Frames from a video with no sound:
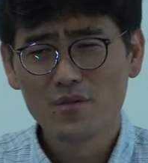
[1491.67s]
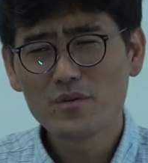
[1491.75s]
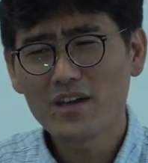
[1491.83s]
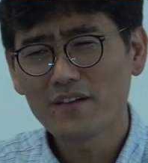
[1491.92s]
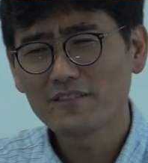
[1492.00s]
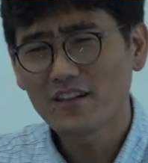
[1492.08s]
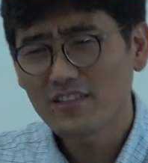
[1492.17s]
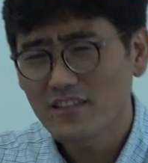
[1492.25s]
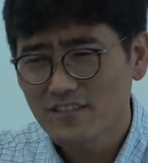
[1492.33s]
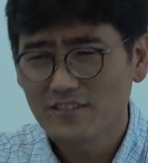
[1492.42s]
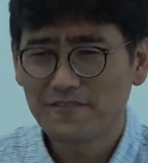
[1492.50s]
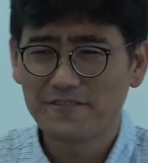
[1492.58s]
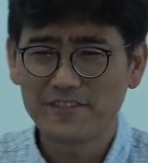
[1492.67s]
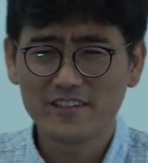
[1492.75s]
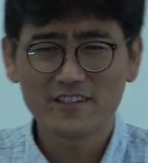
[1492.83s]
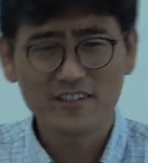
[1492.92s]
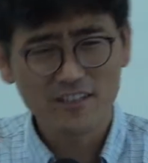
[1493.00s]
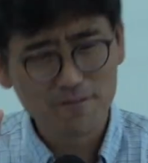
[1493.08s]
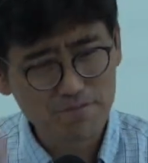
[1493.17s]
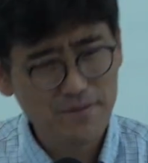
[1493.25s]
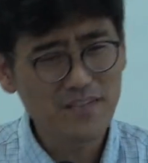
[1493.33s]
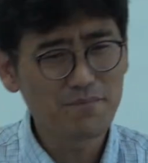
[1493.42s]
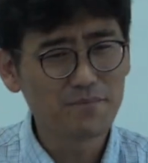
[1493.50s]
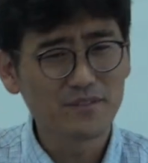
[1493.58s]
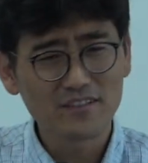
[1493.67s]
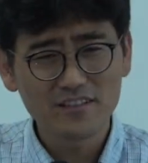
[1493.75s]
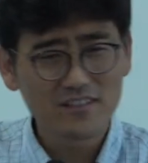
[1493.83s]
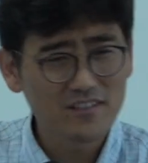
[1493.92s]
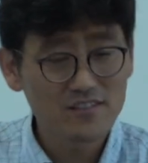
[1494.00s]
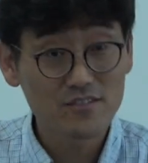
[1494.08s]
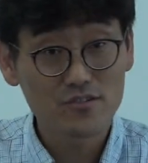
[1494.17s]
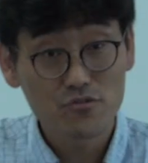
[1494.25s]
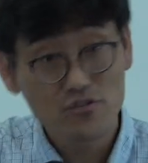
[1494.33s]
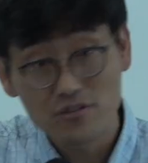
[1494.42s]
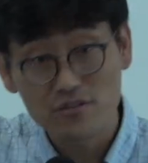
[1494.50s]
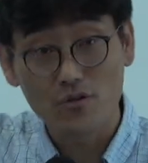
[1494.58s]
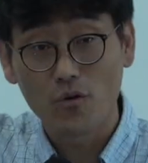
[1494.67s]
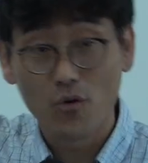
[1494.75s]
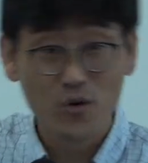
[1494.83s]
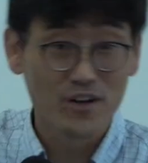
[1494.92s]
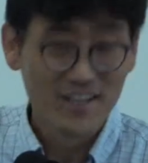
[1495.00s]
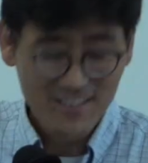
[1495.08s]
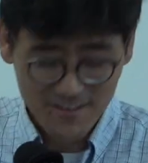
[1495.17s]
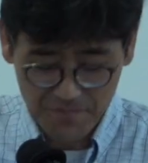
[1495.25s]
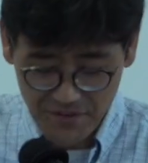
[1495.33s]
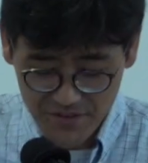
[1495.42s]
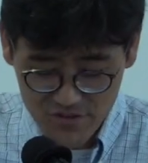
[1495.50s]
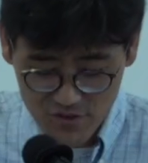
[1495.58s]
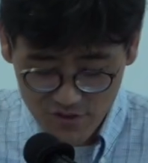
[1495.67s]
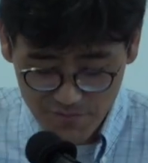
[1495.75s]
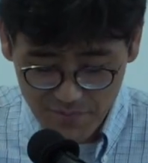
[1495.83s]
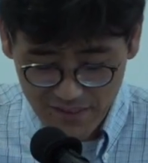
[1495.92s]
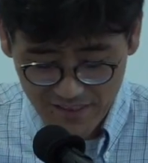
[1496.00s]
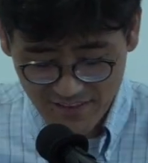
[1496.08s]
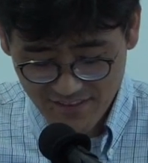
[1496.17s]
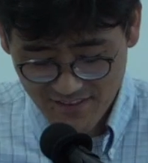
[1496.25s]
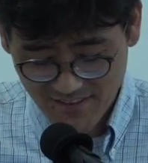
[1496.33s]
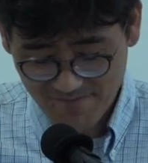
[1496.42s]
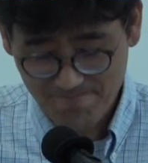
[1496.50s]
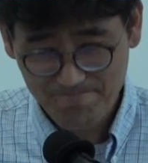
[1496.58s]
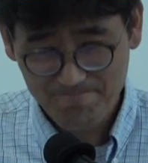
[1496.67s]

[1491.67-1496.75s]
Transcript: We have nothing to fear in people, in institutions, or spiritual beings.